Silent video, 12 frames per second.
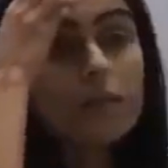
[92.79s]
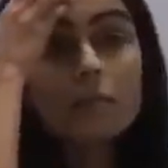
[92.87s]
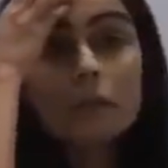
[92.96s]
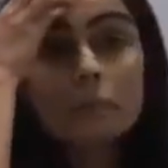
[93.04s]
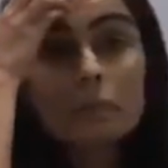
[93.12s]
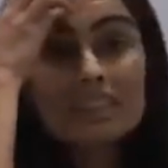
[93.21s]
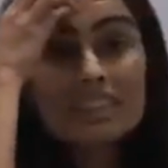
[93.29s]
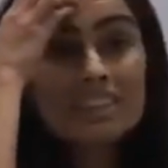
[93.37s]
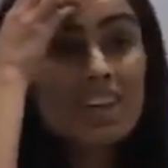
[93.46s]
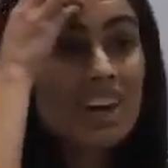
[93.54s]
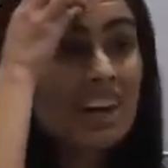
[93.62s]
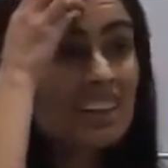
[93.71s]
people are
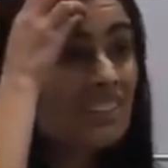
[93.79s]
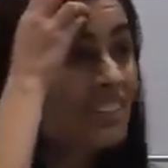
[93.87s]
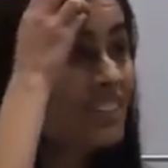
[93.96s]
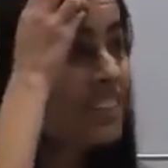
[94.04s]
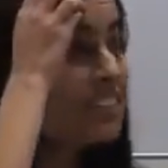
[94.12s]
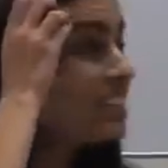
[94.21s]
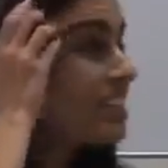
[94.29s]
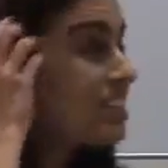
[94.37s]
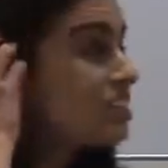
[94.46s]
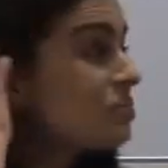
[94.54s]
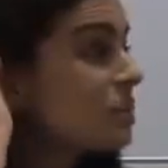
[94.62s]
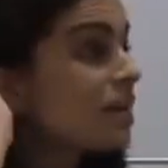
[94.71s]
not as religious
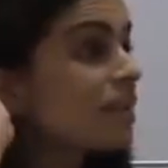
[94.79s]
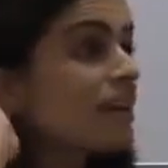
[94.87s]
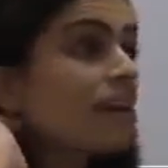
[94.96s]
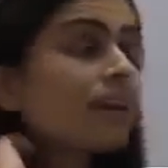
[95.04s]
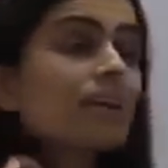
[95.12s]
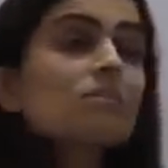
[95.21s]
as you may think.